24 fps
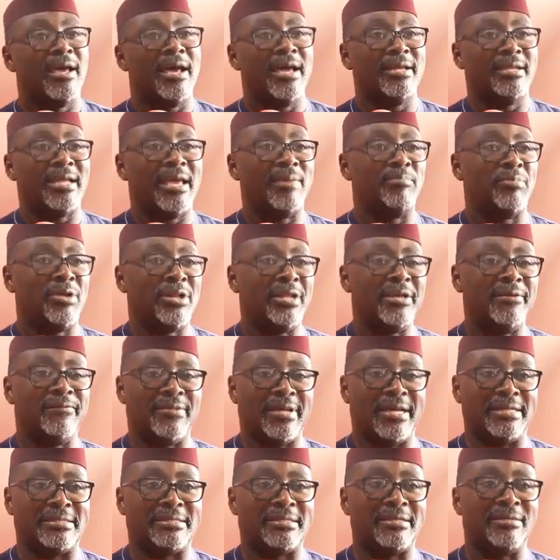And I believe
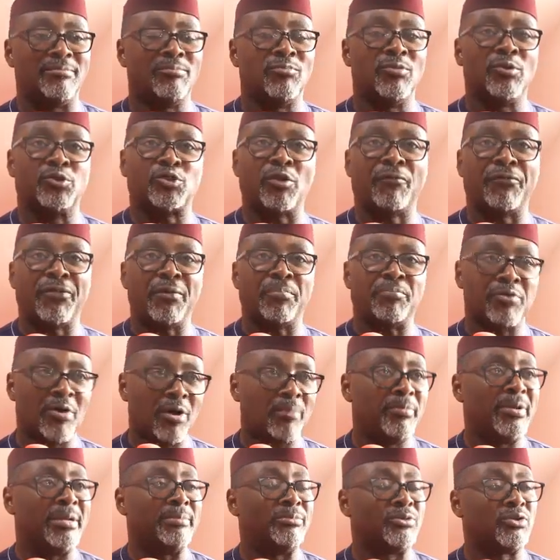that most of the
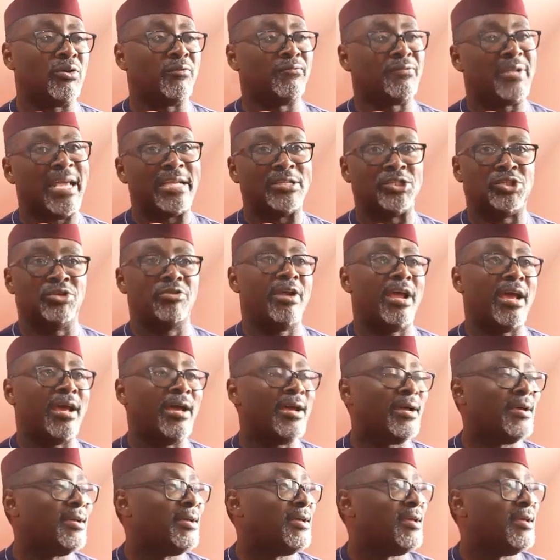problems of Nigeria